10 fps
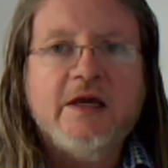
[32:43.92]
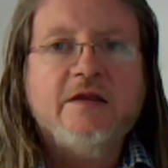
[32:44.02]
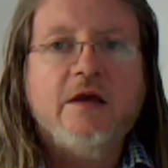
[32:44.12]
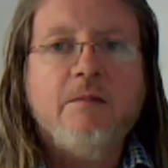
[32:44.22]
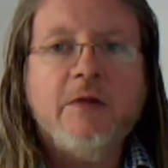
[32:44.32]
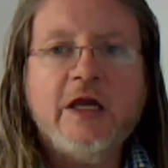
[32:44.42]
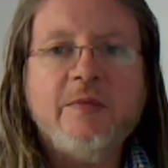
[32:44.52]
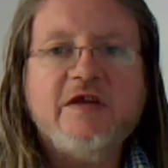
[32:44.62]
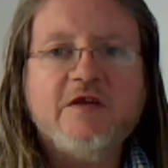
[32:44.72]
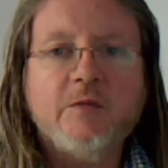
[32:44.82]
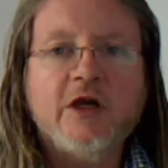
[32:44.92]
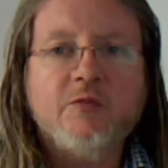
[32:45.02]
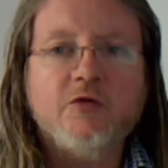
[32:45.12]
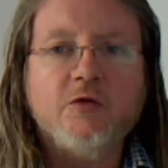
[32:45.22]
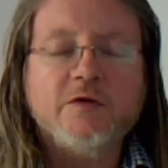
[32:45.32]
There may be some
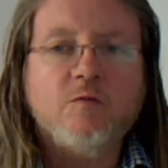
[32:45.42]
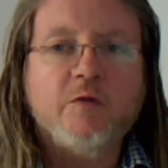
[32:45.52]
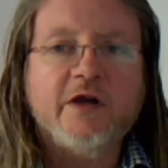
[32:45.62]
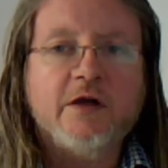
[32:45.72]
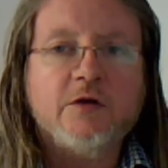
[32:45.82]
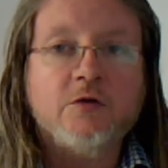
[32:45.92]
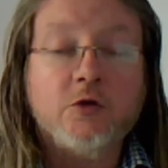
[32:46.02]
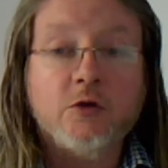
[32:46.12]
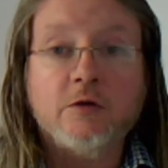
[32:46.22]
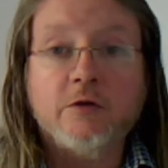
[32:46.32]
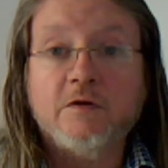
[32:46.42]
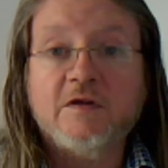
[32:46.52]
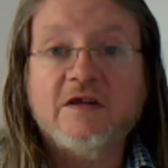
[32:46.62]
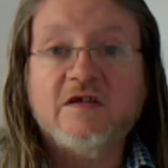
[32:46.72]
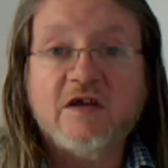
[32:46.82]
airports where controllers
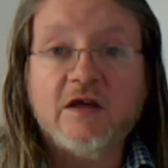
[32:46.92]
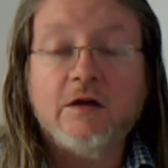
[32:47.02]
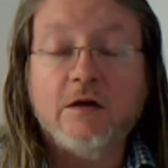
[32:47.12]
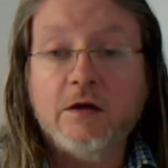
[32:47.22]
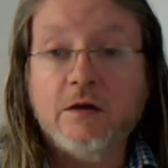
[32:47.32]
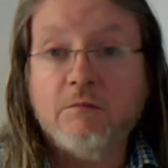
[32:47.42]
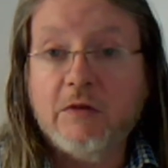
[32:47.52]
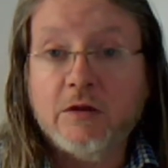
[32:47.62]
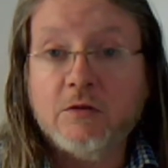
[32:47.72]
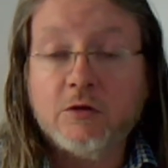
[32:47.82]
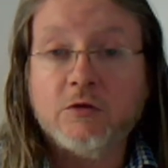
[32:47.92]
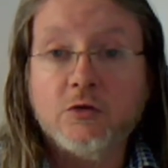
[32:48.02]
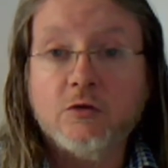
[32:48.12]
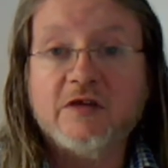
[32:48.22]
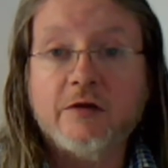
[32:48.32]
stay in the
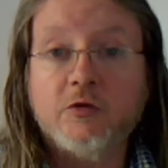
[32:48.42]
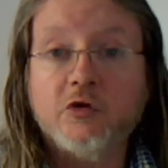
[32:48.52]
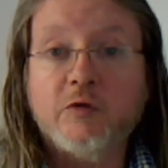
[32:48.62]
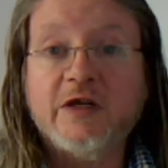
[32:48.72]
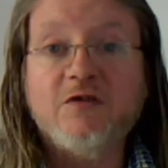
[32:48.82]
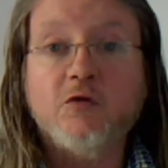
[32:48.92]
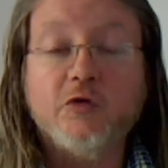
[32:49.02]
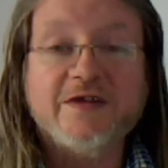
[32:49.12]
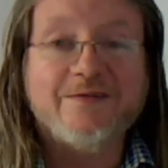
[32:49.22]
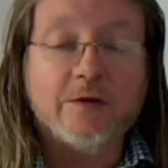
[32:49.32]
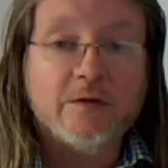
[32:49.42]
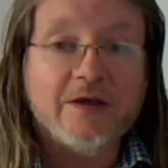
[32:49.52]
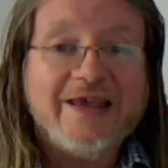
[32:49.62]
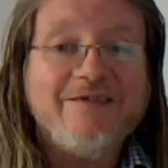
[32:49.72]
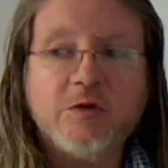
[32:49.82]
control tower 24/7,
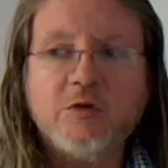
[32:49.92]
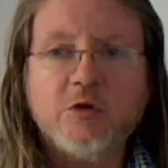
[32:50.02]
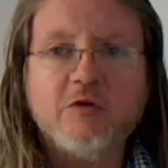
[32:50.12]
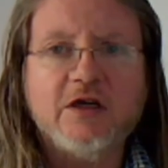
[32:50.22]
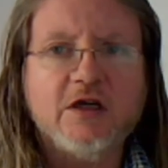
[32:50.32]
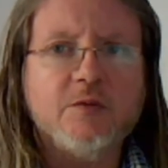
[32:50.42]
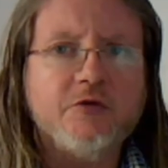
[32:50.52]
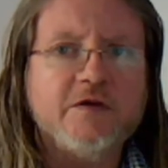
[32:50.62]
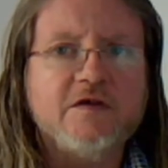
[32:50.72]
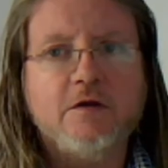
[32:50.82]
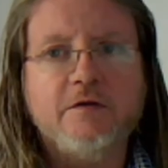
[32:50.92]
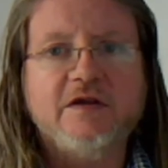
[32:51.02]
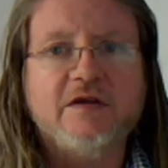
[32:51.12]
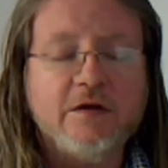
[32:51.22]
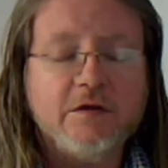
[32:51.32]
even though the airport is closed
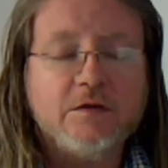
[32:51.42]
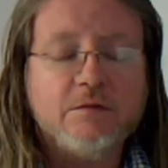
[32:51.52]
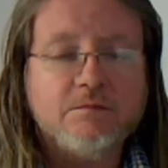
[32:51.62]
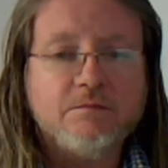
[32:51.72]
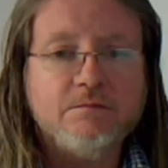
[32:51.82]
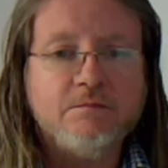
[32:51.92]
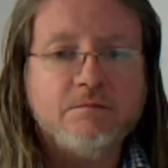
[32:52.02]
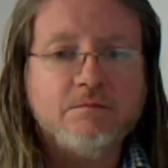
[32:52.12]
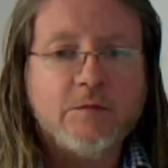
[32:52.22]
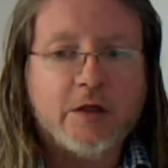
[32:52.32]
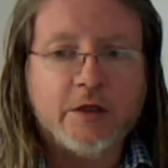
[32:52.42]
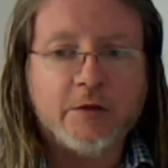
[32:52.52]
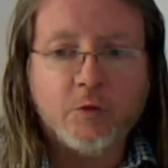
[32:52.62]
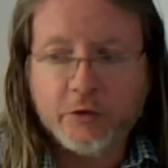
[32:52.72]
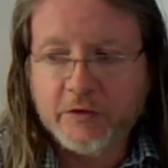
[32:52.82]
at night. I
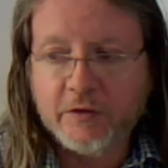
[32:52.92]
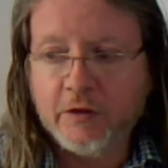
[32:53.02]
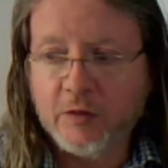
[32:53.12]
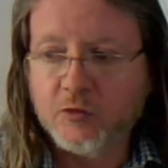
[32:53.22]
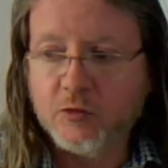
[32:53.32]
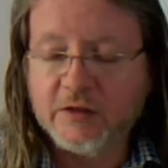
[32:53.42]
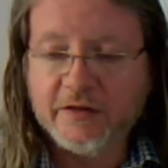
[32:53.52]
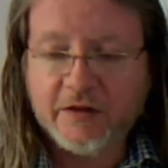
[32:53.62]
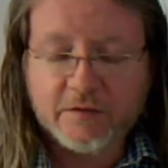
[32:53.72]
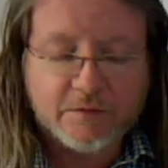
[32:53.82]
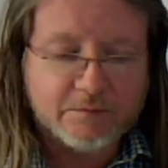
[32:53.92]
worked in an airport like that.